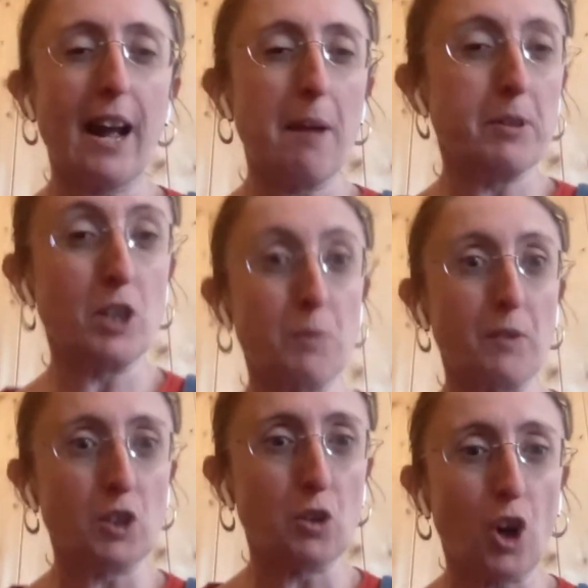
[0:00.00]
And because
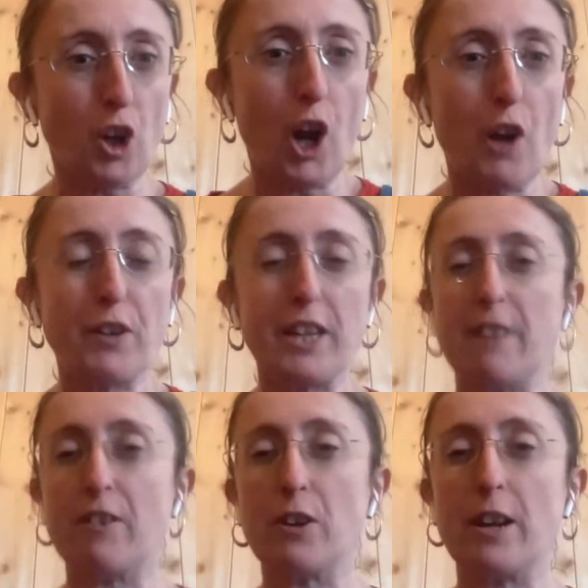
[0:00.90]
we've still got COVID
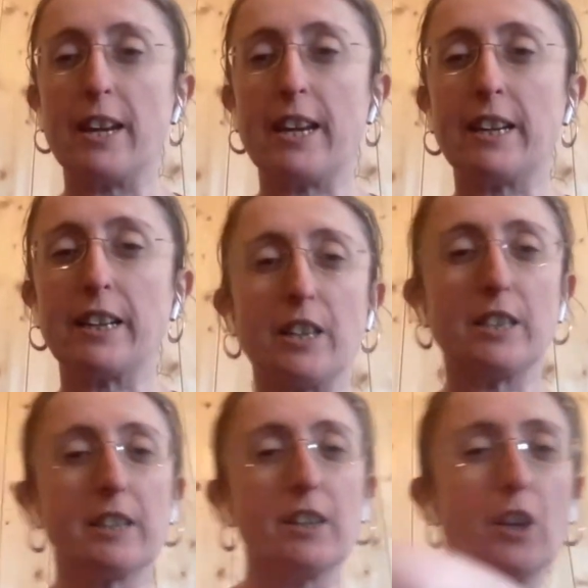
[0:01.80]
here in
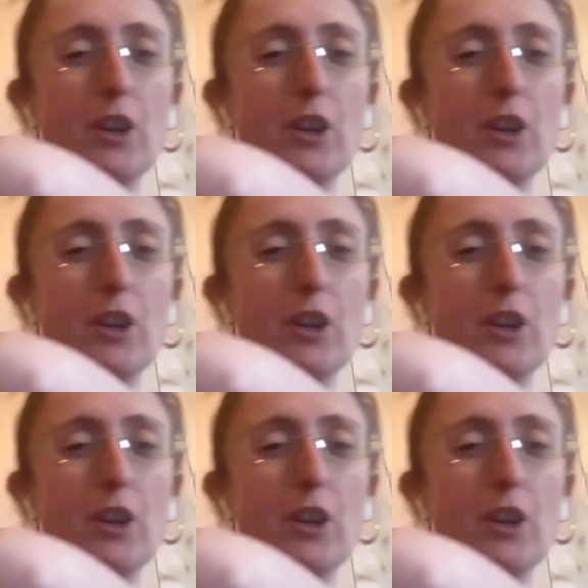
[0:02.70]
England,